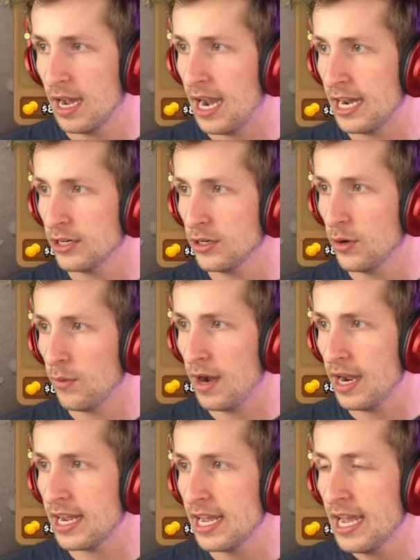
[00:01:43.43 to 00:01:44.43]
I don't know
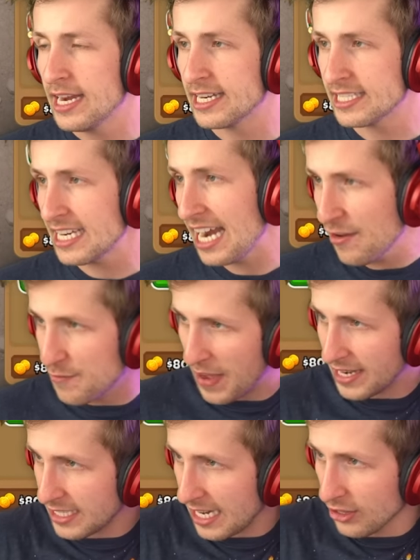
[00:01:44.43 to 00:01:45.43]
why. Does it have,
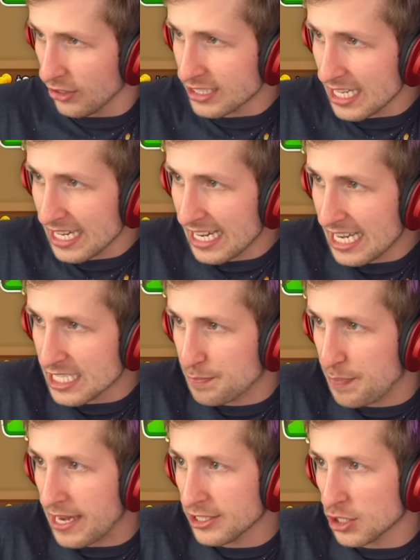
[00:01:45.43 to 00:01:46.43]
it looks like it has
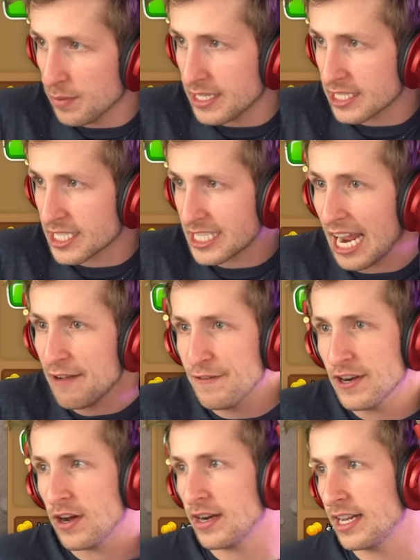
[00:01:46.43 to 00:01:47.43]
Benjamin
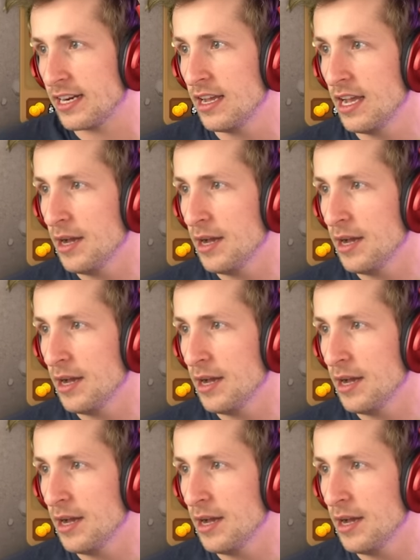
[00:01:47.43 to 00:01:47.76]
Siphon on it.